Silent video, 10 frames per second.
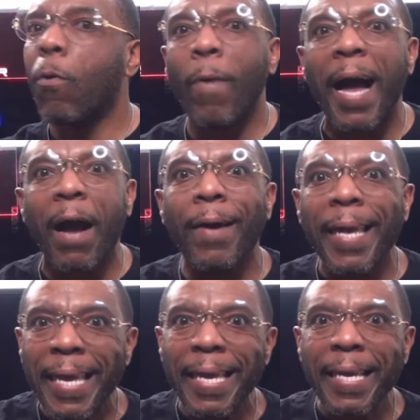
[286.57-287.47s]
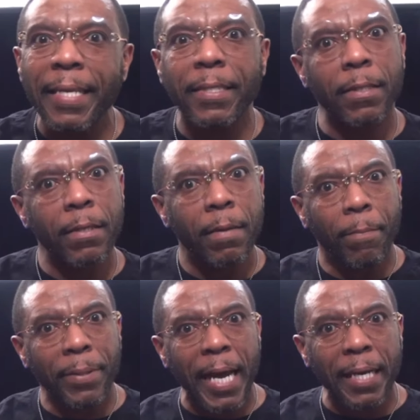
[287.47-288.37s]
while he's
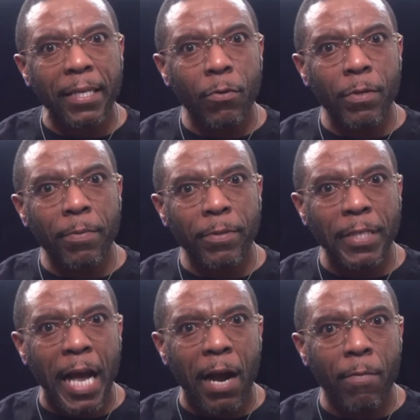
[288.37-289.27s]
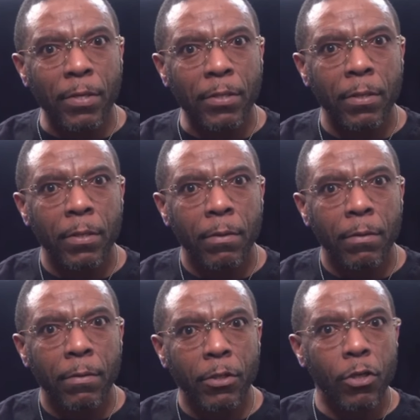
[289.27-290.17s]
plotting on them showers.
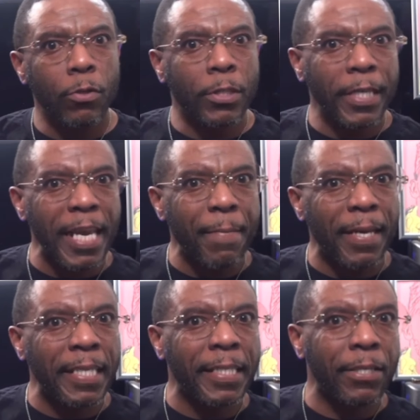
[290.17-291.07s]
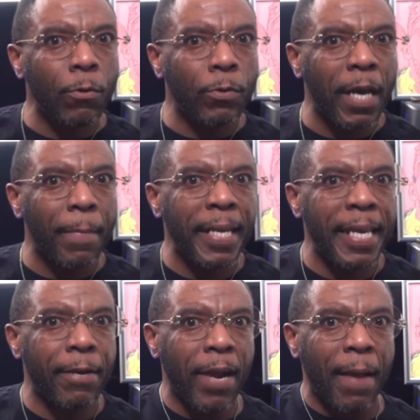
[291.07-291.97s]
So you see him and he see dudes coming in,
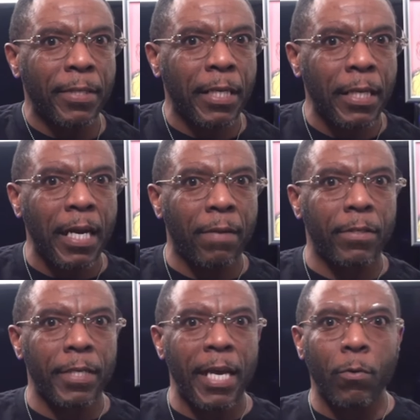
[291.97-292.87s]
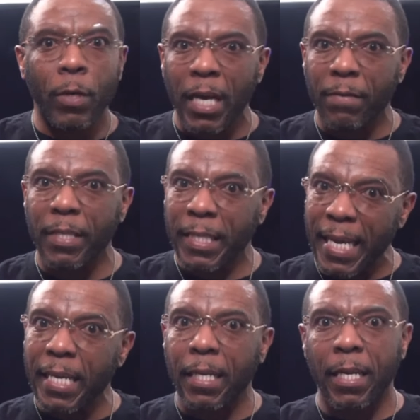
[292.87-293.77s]
he grab his gloves, the yellow gloves, the
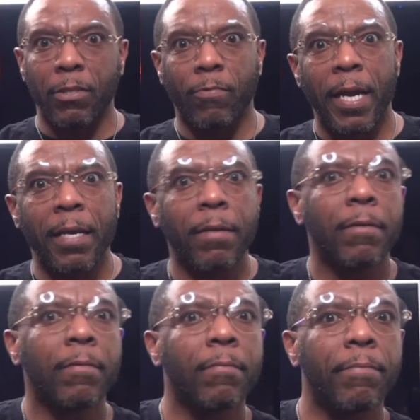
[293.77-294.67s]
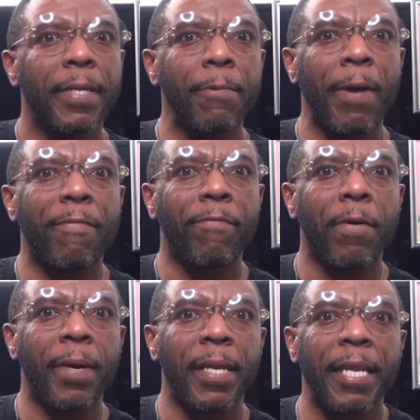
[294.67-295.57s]
cleaning gloves, right? Then he wait for a
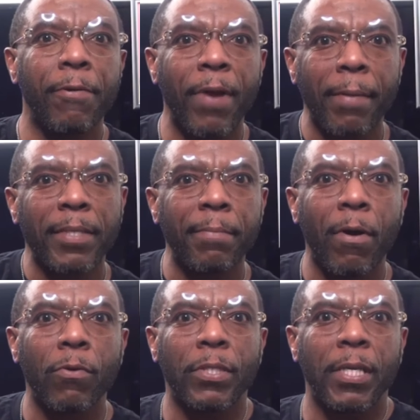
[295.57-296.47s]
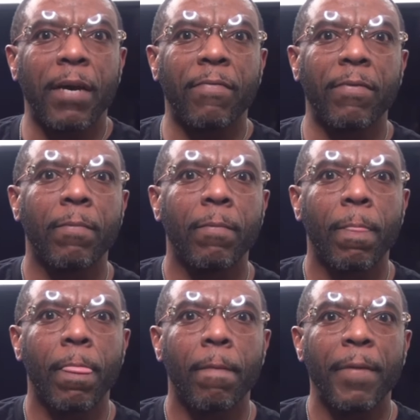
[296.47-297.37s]
minute, and he grabs some more stuff.
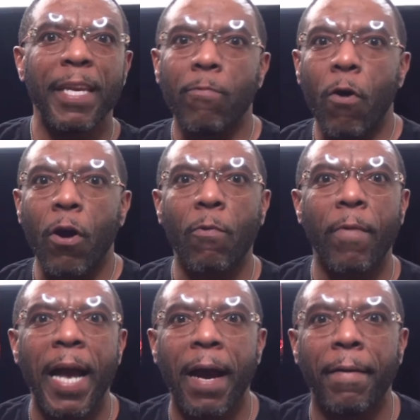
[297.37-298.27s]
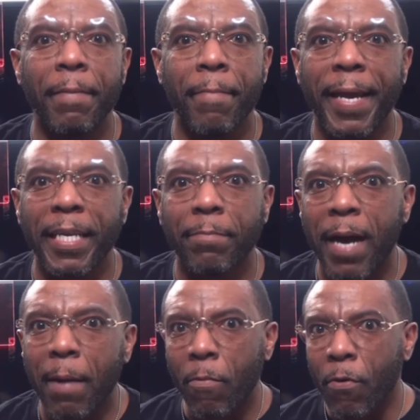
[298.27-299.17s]
Then he walk around, he make his
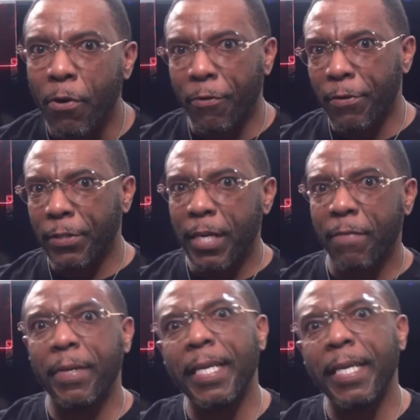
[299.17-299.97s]
mop water and stuff,